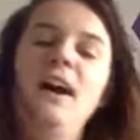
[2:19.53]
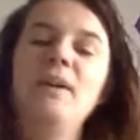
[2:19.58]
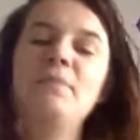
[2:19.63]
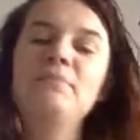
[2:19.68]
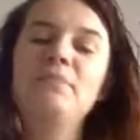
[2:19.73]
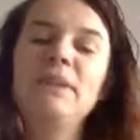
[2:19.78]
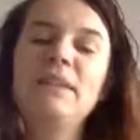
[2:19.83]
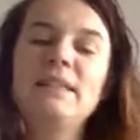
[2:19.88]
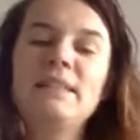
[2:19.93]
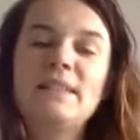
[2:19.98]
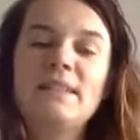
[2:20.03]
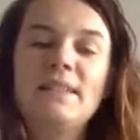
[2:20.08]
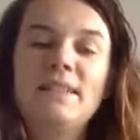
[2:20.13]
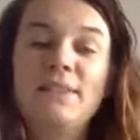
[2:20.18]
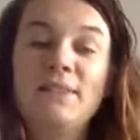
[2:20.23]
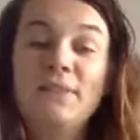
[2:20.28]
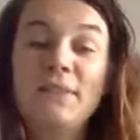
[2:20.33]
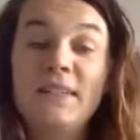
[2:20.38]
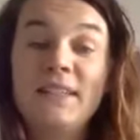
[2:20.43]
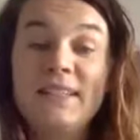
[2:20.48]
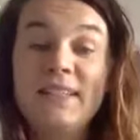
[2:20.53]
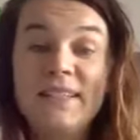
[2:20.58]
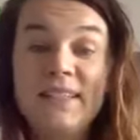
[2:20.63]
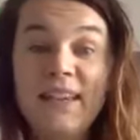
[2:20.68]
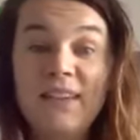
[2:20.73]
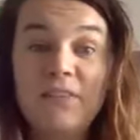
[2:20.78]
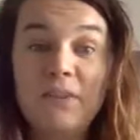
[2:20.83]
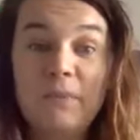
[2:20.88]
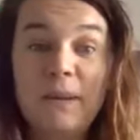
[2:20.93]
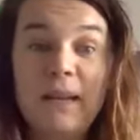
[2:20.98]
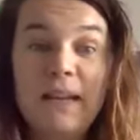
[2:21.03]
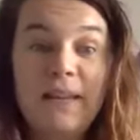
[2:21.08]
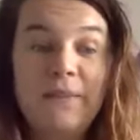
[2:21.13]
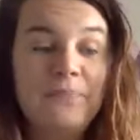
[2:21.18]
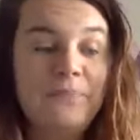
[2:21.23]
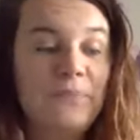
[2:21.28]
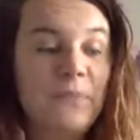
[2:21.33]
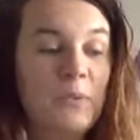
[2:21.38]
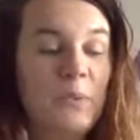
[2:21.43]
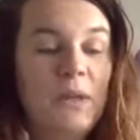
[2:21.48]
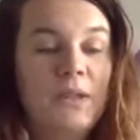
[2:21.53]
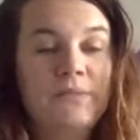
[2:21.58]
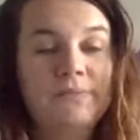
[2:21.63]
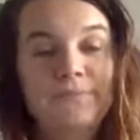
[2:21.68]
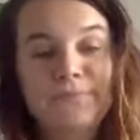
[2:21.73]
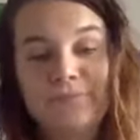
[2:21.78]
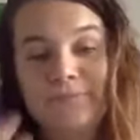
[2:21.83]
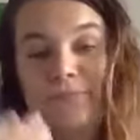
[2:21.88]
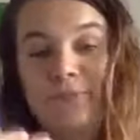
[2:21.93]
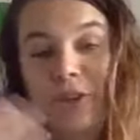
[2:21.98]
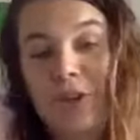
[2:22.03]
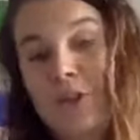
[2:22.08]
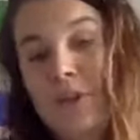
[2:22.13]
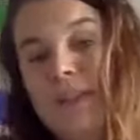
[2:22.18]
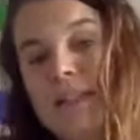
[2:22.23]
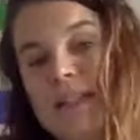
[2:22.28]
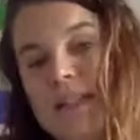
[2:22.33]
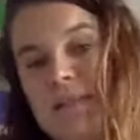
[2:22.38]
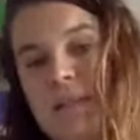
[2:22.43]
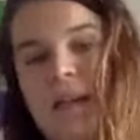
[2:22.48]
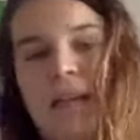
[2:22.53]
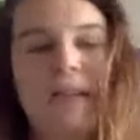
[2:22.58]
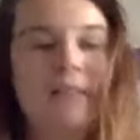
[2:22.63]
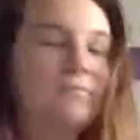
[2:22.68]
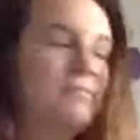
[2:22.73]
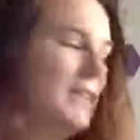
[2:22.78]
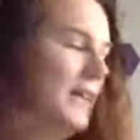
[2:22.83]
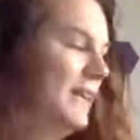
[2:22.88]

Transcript: Um, it's so nice to see everybody. Well, for you to see me.